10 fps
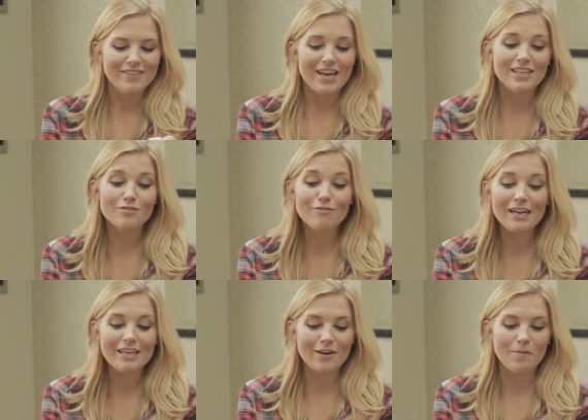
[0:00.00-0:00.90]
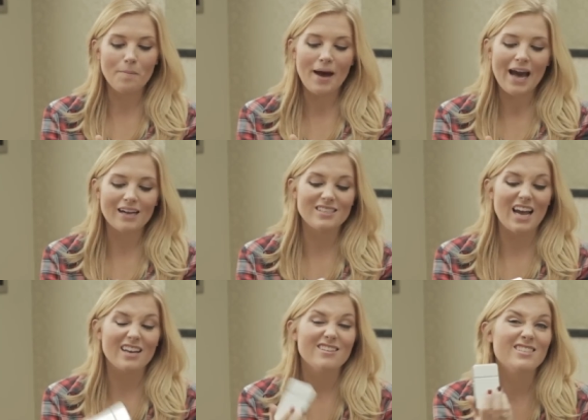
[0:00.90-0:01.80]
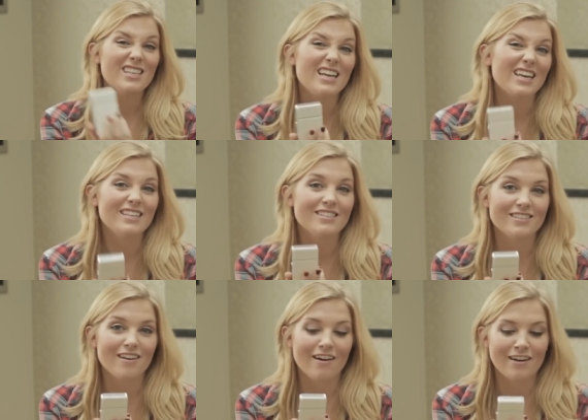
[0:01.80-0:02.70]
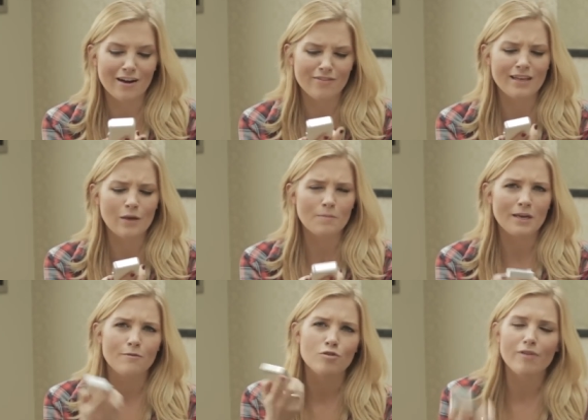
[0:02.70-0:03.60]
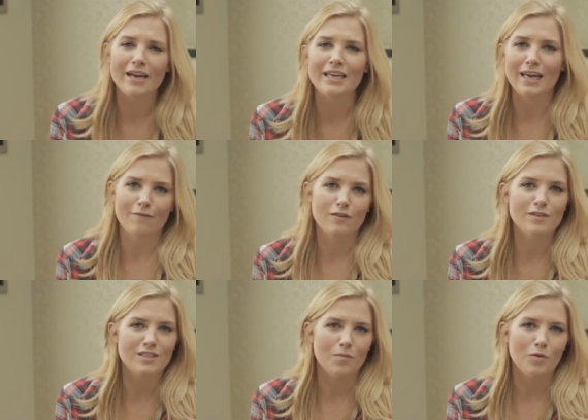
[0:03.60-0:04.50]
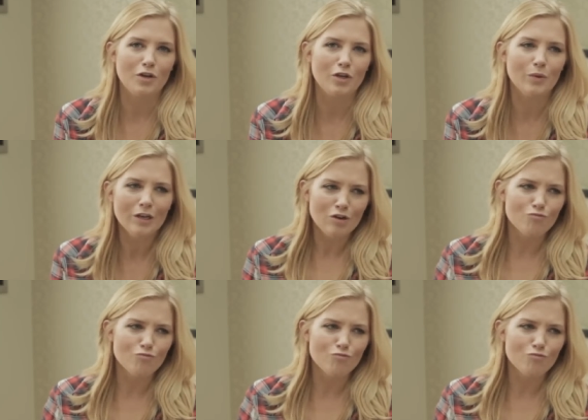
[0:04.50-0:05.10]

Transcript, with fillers: It's really compact and slick in design and I think it would be a great gift for someone who